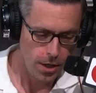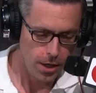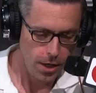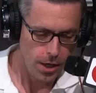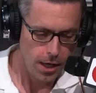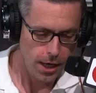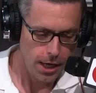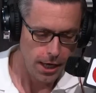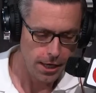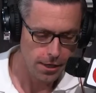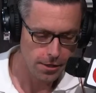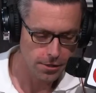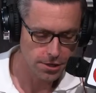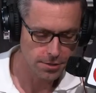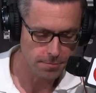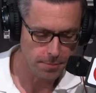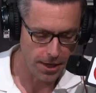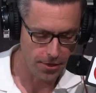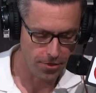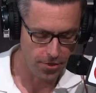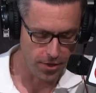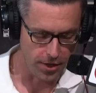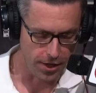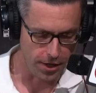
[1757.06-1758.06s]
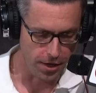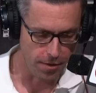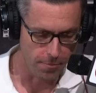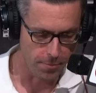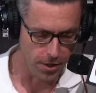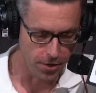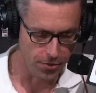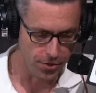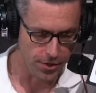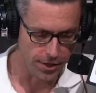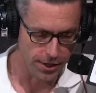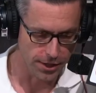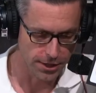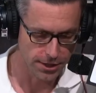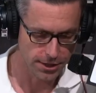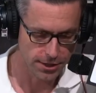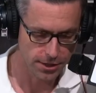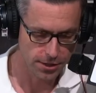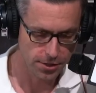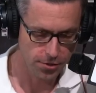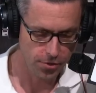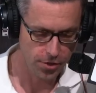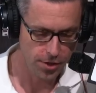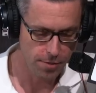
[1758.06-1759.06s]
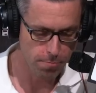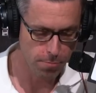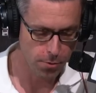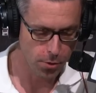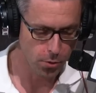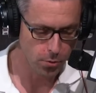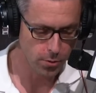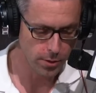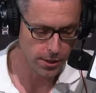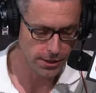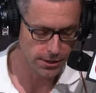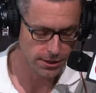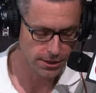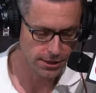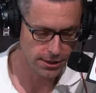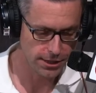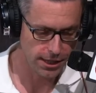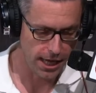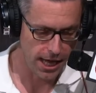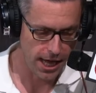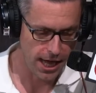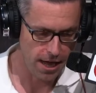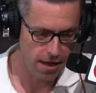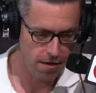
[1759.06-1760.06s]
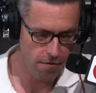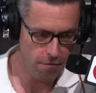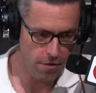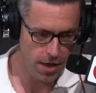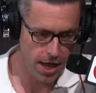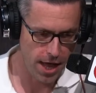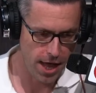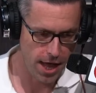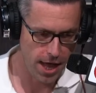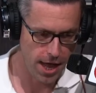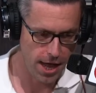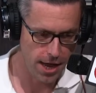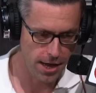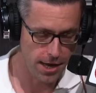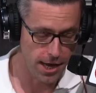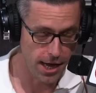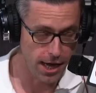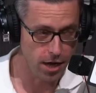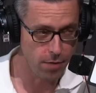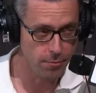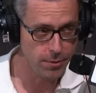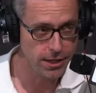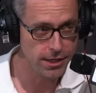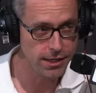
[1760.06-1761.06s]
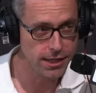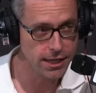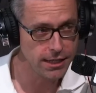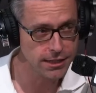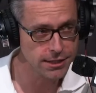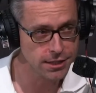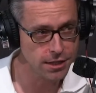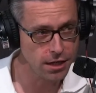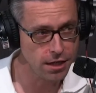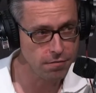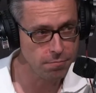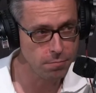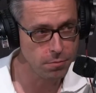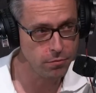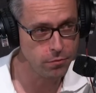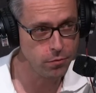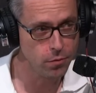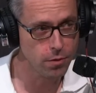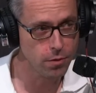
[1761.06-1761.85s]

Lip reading: here's my thing about this. The Bruins have had how many days off before